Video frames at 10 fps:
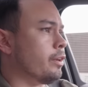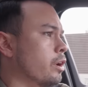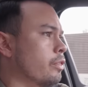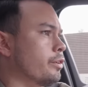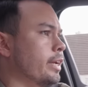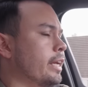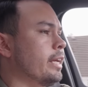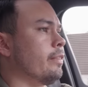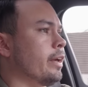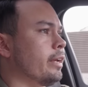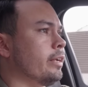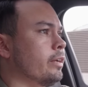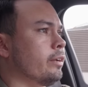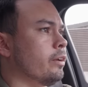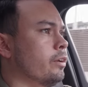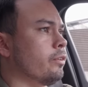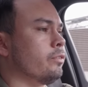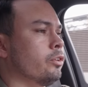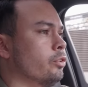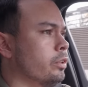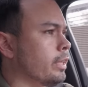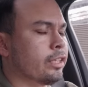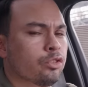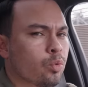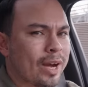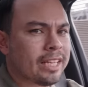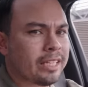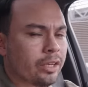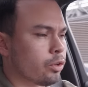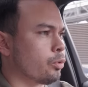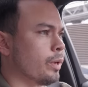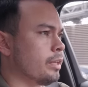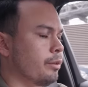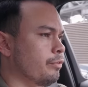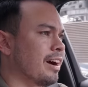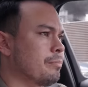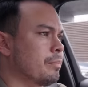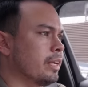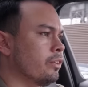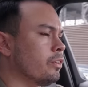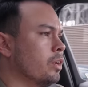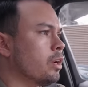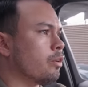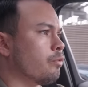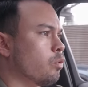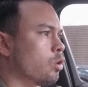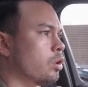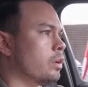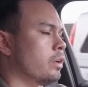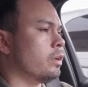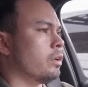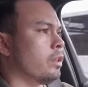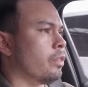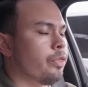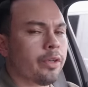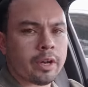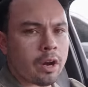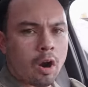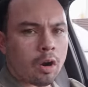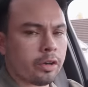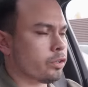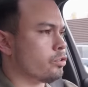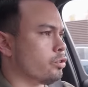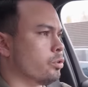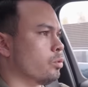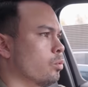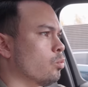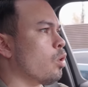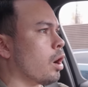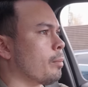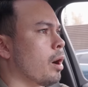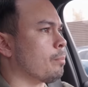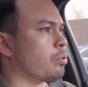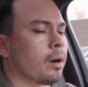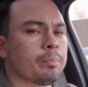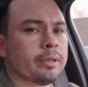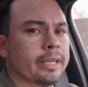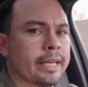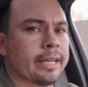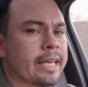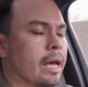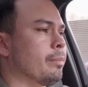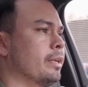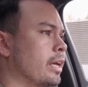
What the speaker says: the other day. And that is, it took like 20 or 25 minutes for the car to warm up properly in the cabin.